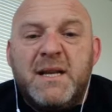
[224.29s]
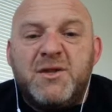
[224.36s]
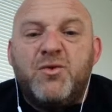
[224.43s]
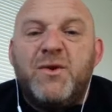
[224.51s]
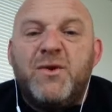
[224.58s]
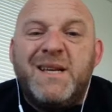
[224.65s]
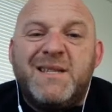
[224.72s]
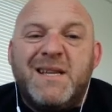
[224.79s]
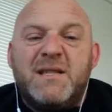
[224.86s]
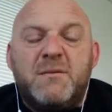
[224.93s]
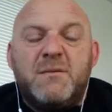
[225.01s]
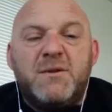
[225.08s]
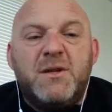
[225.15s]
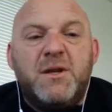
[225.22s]
already set
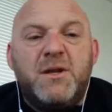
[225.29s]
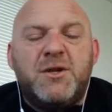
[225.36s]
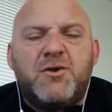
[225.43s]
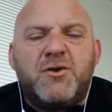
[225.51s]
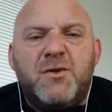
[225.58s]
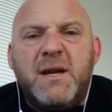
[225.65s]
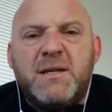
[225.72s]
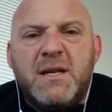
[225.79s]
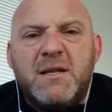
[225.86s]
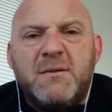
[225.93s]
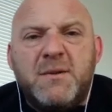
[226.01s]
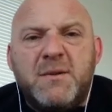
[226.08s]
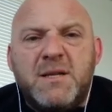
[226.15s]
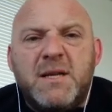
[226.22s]
up so your screen is
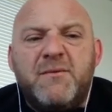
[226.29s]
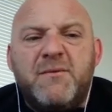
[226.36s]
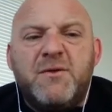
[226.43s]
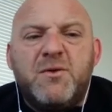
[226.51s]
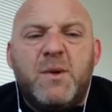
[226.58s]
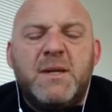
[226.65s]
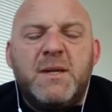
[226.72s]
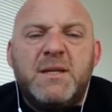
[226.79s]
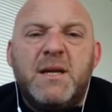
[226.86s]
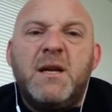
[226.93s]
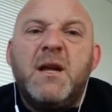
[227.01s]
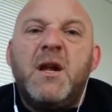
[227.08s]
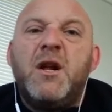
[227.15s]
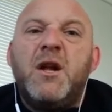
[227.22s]
set up at 720
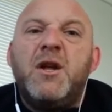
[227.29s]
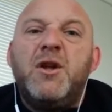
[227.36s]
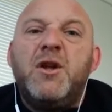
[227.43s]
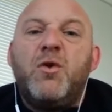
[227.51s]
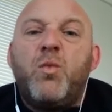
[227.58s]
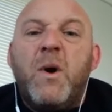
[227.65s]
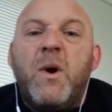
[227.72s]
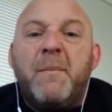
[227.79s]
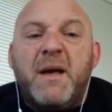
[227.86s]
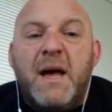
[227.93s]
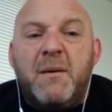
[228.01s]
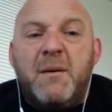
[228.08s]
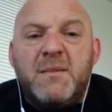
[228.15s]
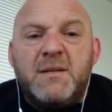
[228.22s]
your
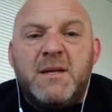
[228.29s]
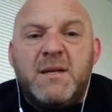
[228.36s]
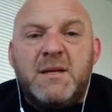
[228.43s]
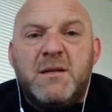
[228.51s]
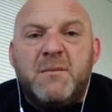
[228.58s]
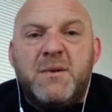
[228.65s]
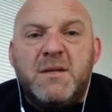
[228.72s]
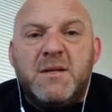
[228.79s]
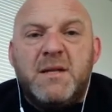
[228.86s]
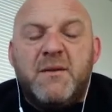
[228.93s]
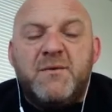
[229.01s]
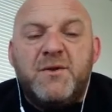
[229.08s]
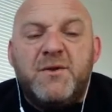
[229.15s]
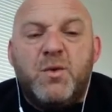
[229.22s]
webcam is set up at
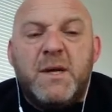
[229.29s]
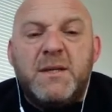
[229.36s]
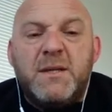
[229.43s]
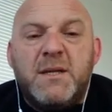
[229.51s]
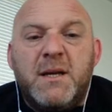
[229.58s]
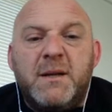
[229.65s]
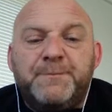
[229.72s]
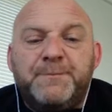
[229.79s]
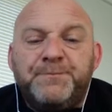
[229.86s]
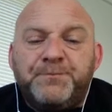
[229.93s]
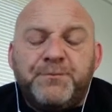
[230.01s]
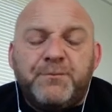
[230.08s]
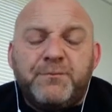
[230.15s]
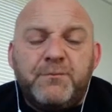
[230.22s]
720
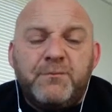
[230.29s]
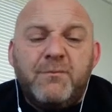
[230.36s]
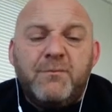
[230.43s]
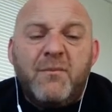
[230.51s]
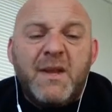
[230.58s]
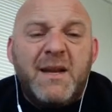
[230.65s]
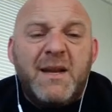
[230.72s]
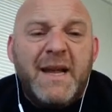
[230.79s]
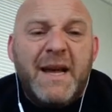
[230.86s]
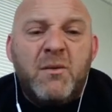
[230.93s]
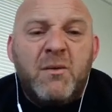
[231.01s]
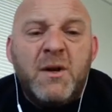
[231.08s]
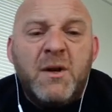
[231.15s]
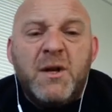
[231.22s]
now
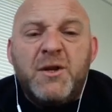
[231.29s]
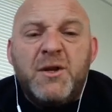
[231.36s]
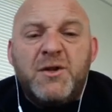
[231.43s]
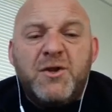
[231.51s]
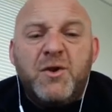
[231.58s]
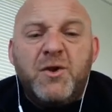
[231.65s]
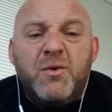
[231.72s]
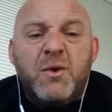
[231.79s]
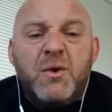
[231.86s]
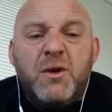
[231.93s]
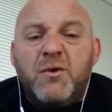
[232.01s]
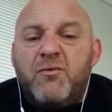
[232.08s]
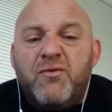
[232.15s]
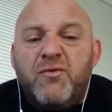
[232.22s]
to
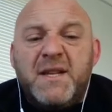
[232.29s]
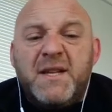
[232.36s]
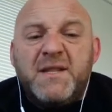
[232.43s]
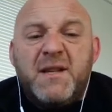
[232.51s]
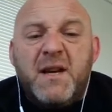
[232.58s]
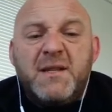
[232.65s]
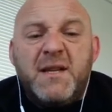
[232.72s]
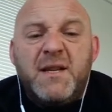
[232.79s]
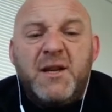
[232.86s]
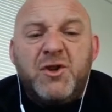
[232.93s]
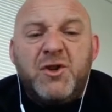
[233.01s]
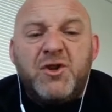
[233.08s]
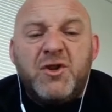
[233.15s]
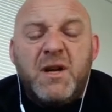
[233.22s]
resize it you
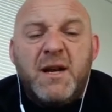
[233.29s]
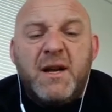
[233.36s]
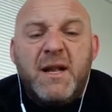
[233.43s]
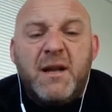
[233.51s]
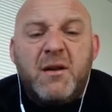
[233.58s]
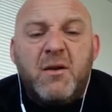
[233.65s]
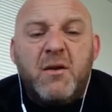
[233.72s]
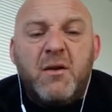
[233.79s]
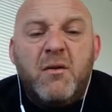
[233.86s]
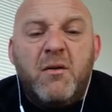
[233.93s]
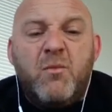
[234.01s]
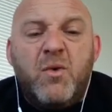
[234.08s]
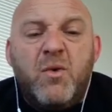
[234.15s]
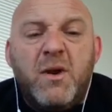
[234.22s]
just click
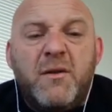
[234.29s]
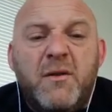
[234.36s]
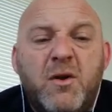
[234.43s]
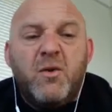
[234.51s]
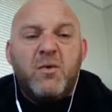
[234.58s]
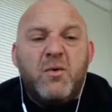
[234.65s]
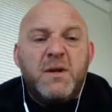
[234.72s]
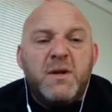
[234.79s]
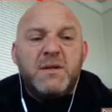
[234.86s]
on one of the corners